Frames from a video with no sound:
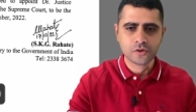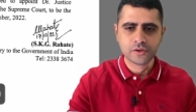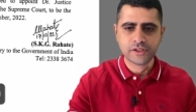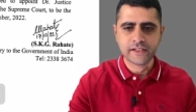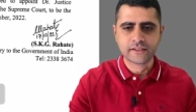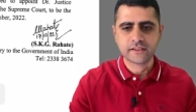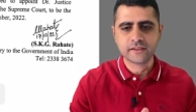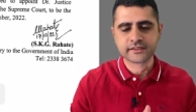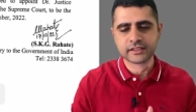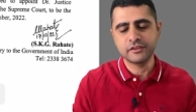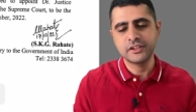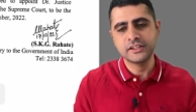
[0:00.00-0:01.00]
dated
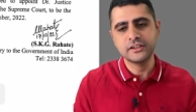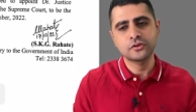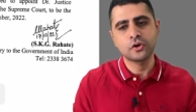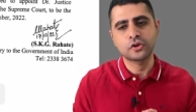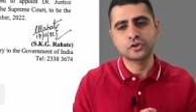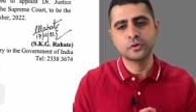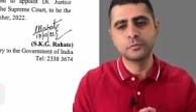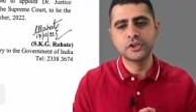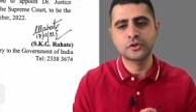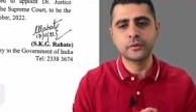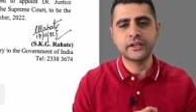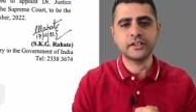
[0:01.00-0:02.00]
17th October
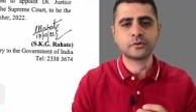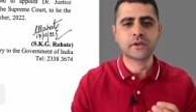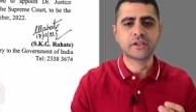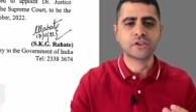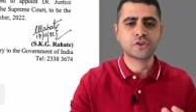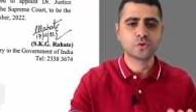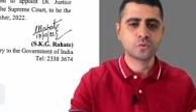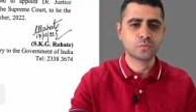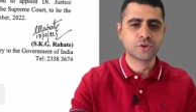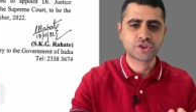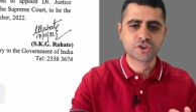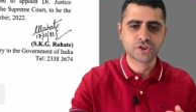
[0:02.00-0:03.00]
2022,
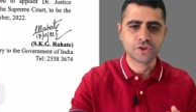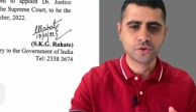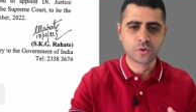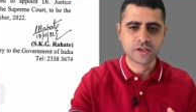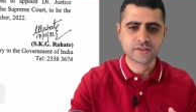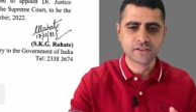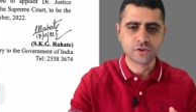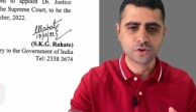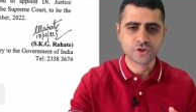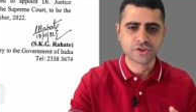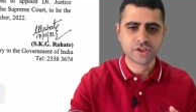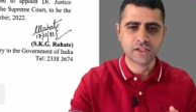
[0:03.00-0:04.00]
which you can see on
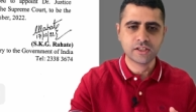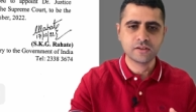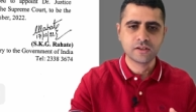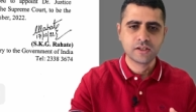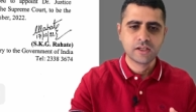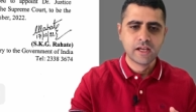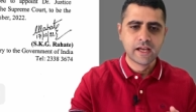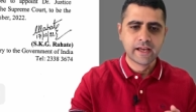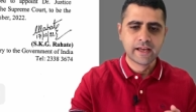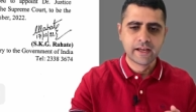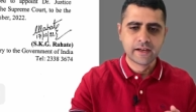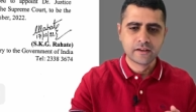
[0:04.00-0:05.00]
your screen.
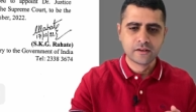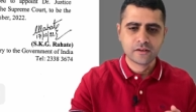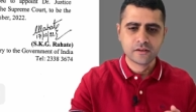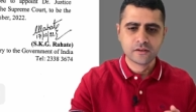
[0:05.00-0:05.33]
And